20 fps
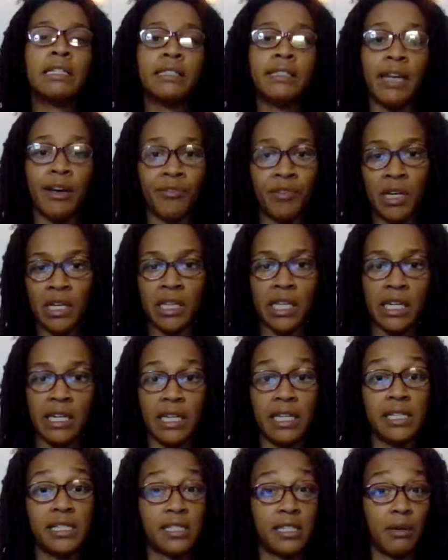definitely
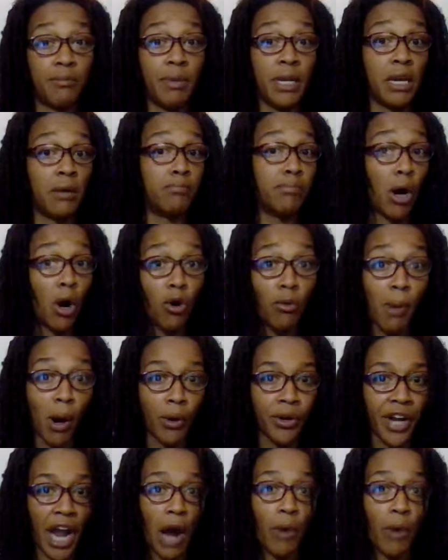needs to be a bowl burning,